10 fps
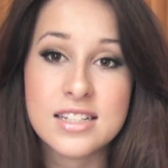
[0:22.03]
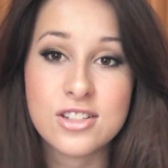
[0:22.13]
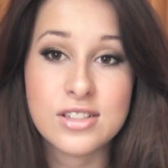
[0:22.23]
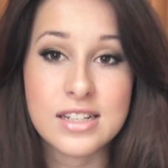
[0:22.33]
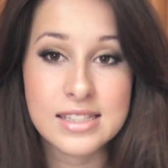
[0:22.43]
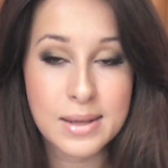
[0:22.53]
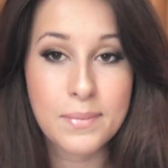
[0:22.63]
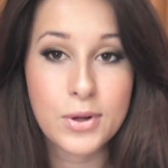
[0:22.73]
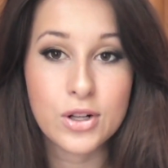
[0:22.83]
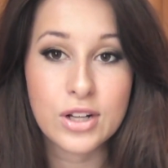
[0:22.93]
It's just a
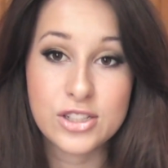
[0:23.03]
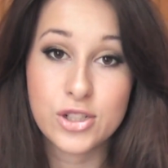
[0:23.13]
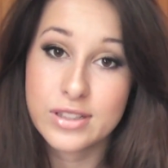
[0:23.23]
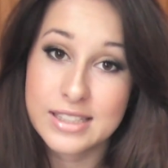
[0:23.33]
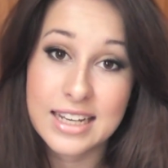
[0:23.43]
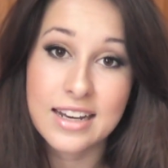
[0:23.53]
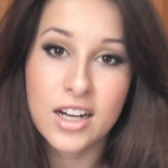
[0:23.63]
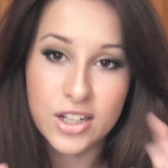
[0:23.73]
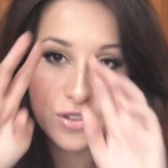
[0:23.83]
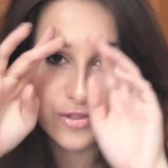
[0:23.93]
simple, as you can see,
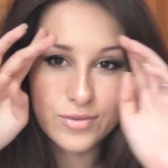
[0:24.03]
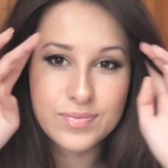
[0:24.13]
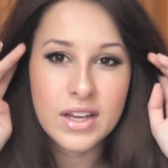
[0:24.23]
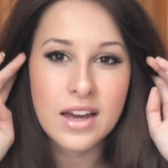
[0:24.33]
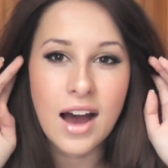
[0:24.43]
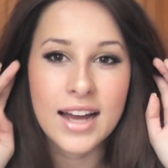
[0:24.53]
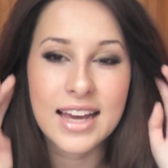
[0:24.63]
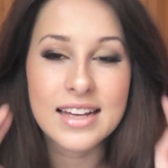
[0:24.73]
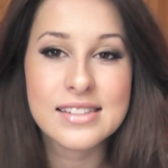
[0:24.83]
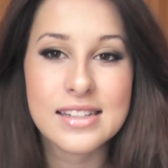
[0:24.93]
kind of, I
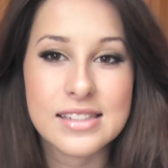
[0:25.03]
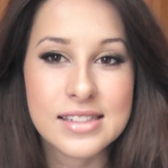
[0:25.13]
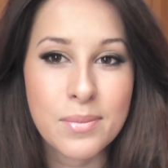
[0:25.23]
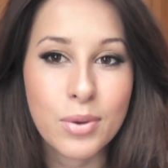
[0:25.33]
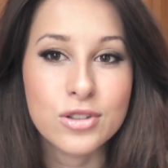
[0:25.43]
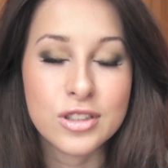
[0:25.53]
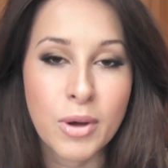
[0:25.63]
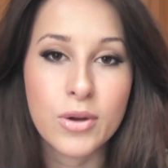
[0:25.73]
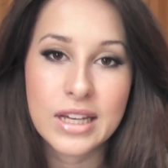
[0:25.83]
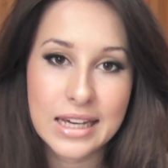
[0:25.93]
guess a simple
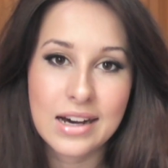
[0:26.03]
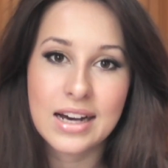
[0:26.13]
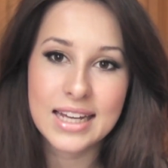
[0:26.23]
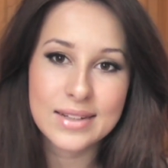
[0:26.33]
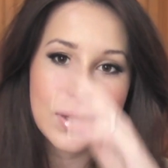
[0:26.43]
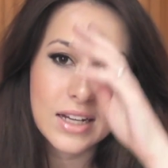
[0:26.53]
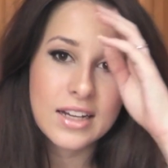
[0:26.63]
smoky eye.